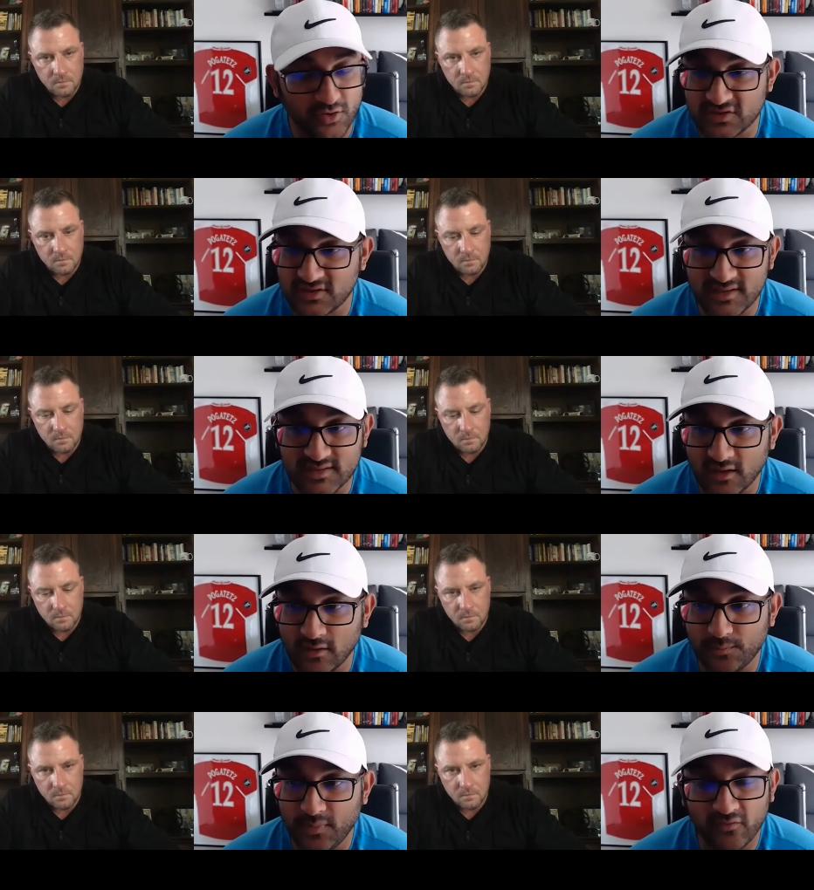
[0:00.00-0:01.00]
Speaker 1: or just needs a
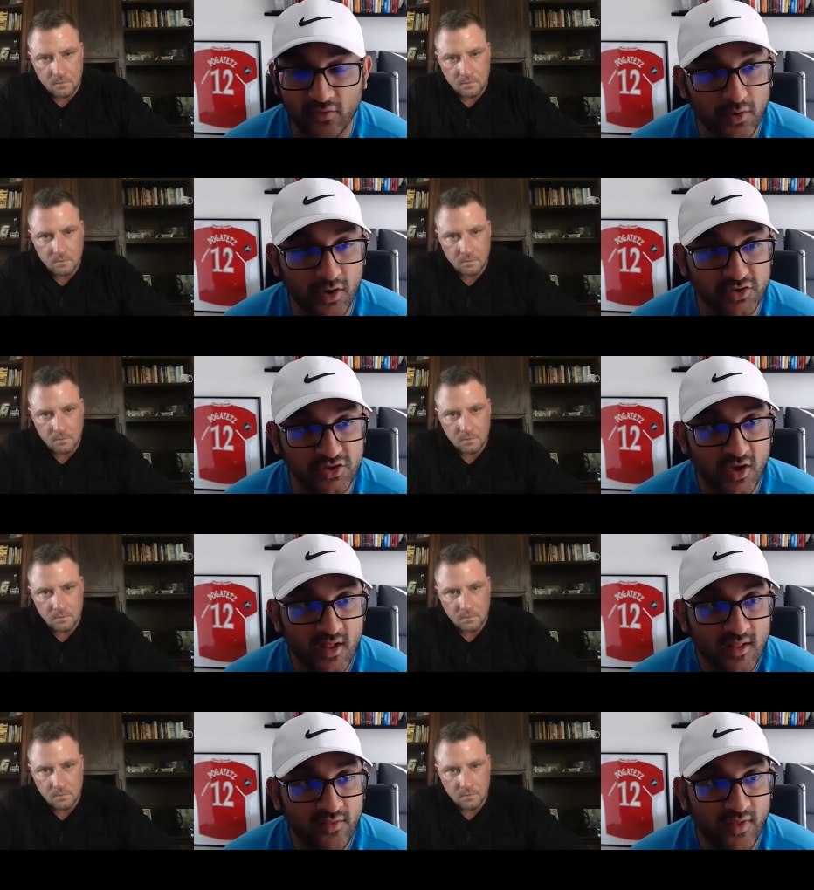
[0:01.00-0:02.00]
little bit of a push,
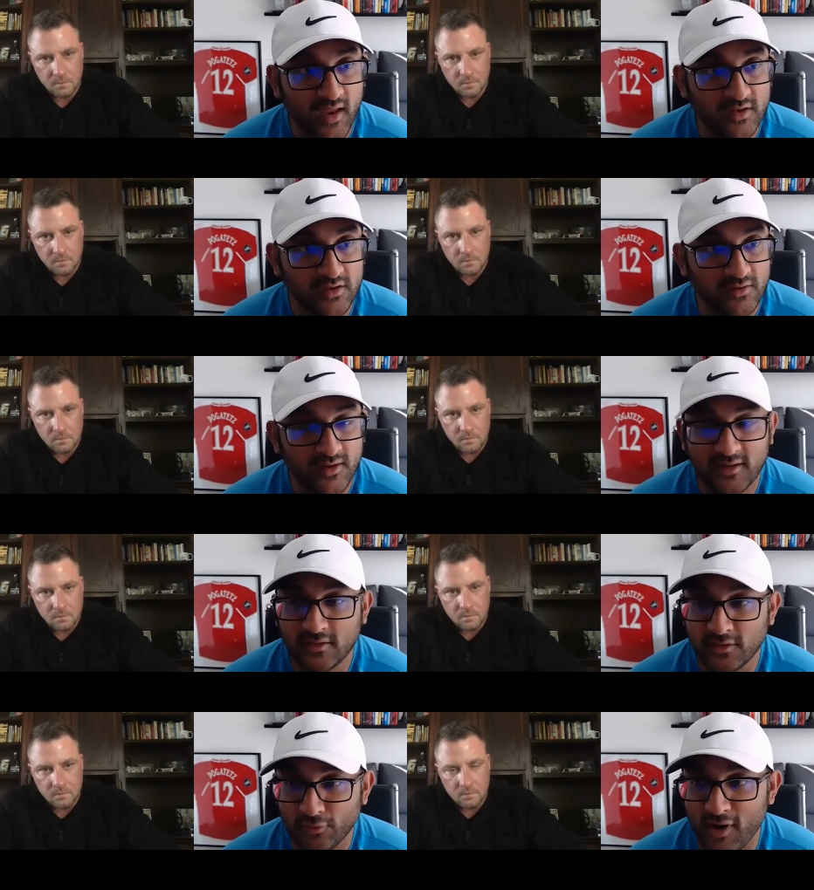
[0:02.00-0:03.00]
then
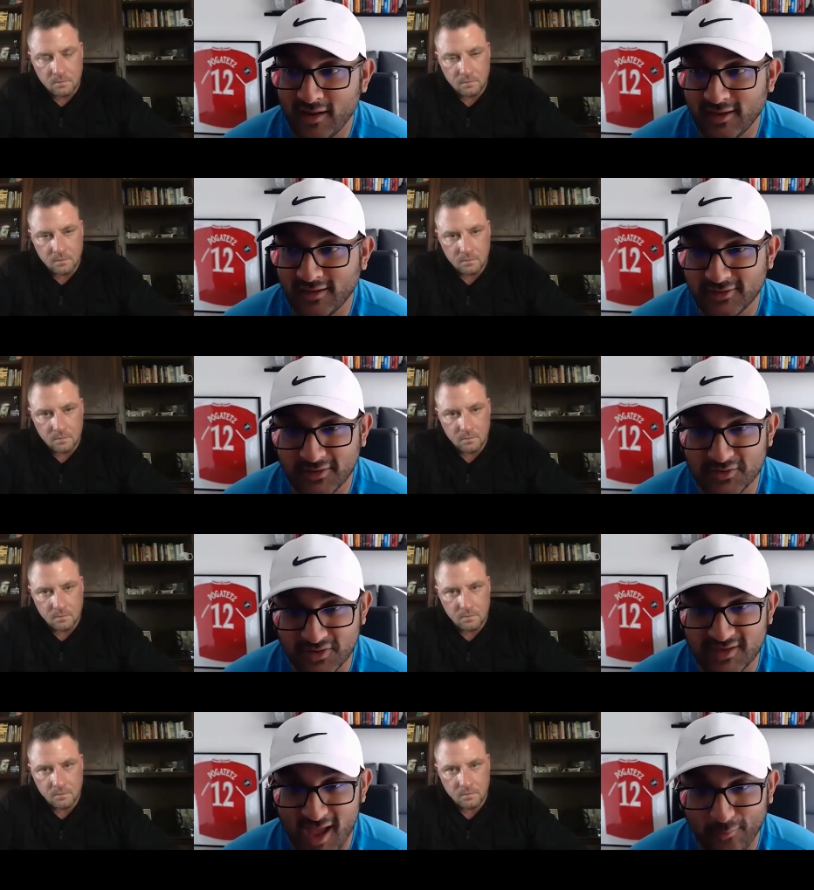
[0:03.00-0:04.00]
the right thing to do is
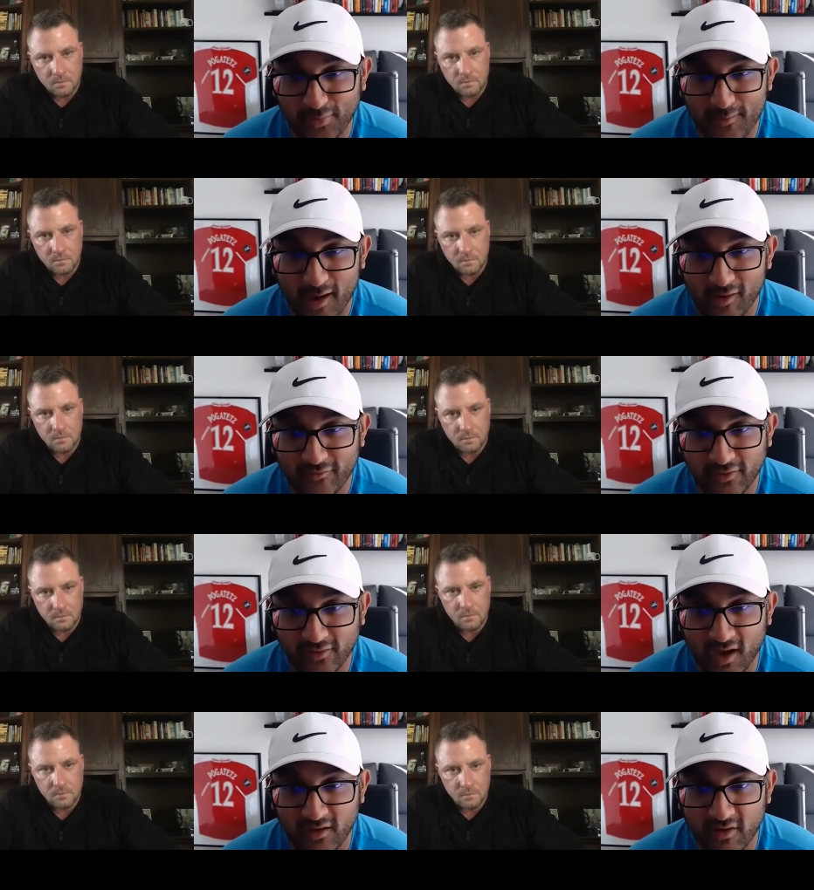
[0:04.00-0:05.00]
just help them however you
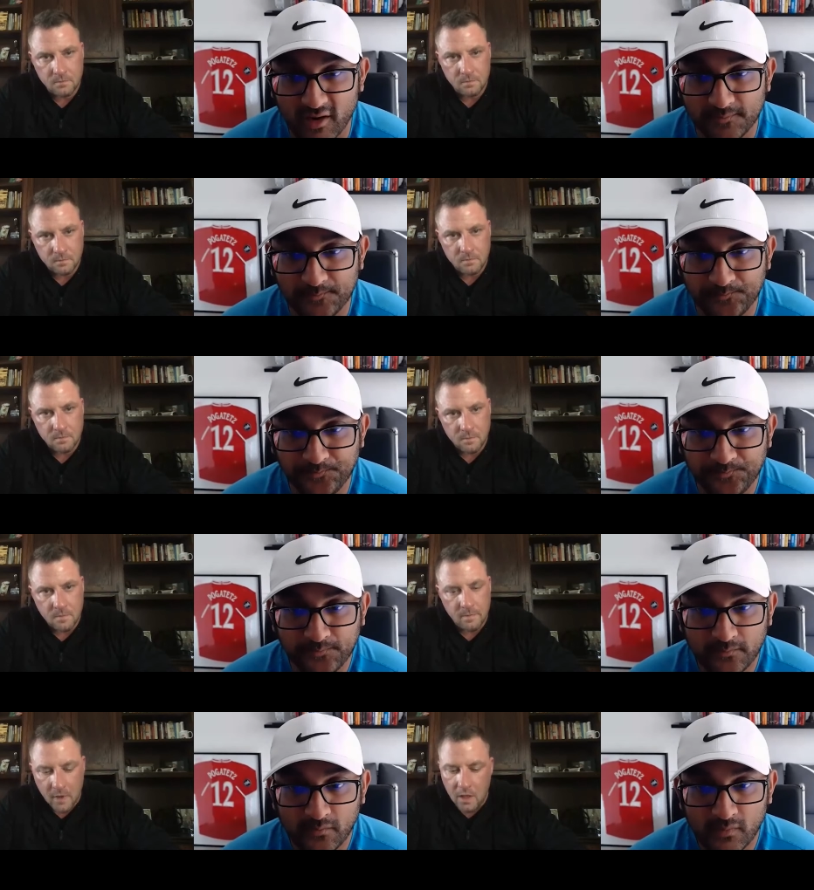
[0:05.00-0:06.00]
Speaker 2: can, right?
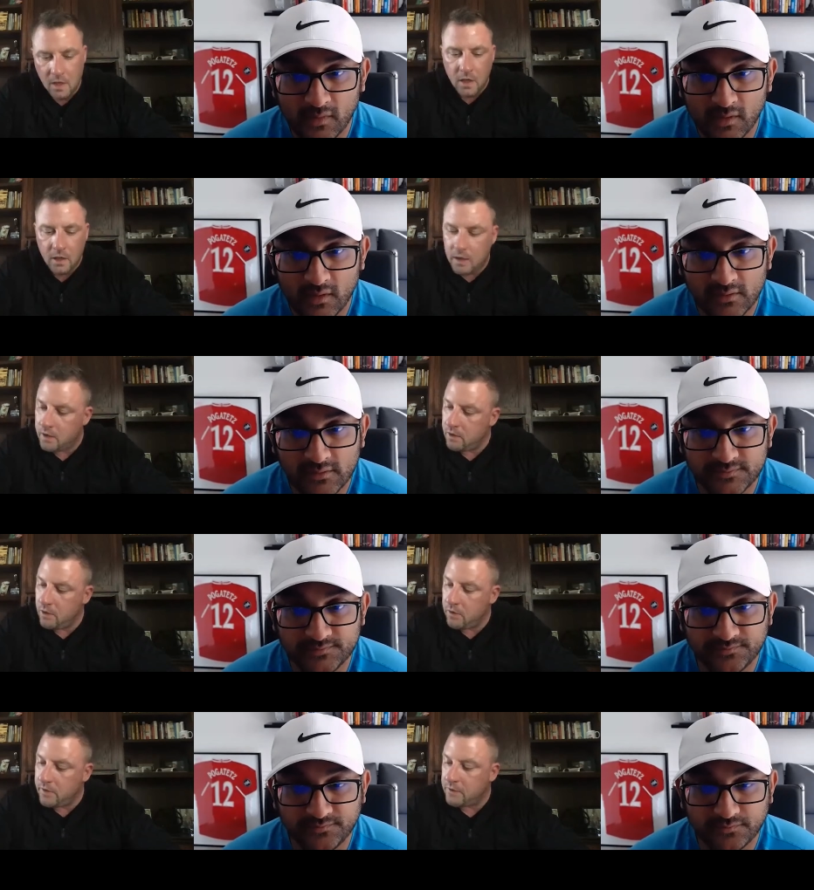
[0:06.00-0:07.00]
Yeah, you know,
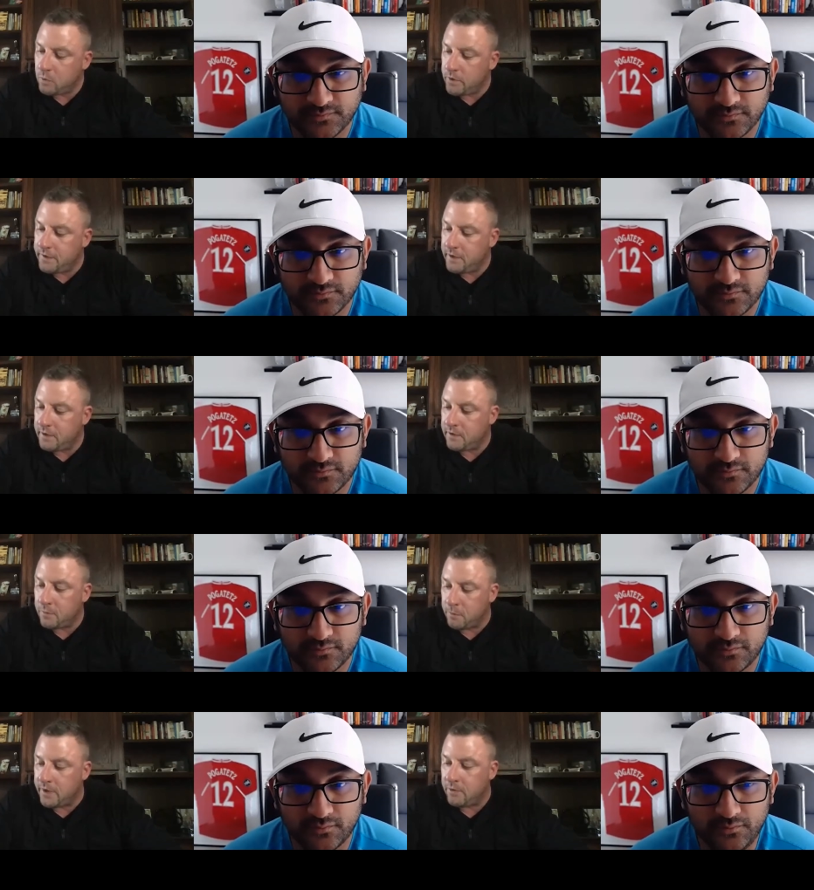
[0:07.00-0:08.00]
that's one thing that's
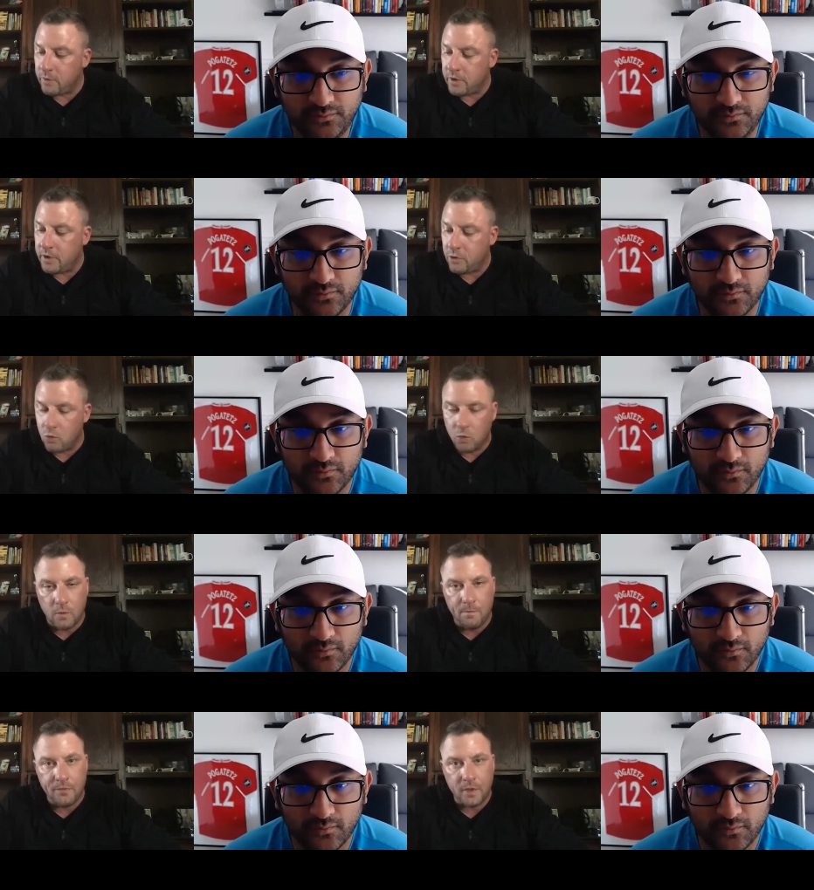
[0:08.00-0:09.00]
been really cool
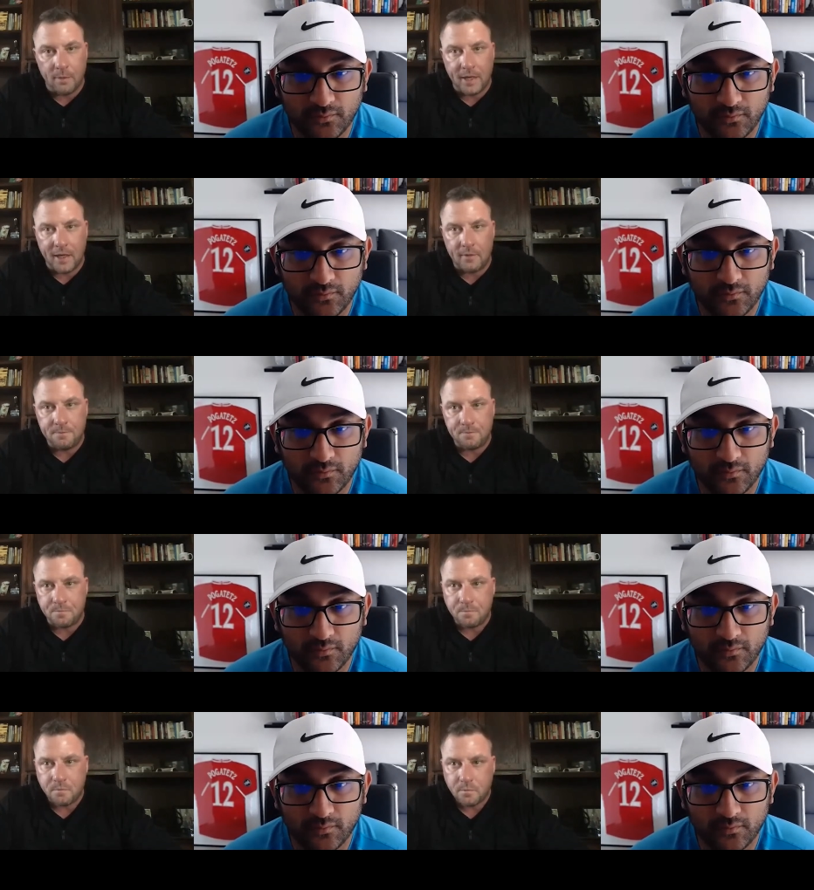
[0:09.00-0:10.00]
about
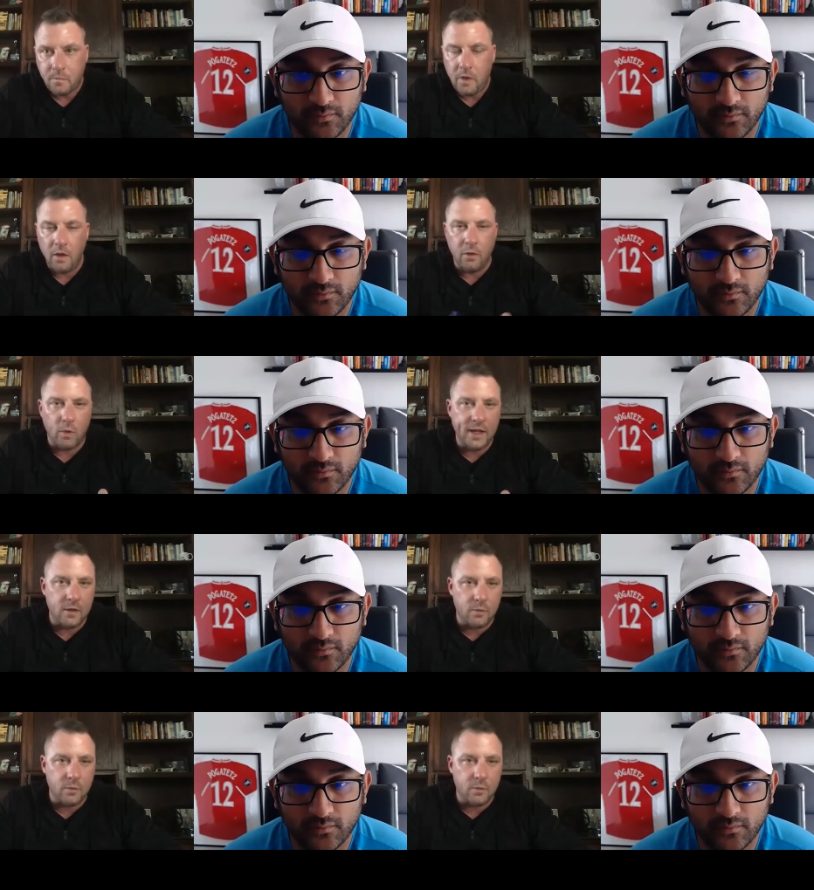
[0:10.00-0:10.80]
the way that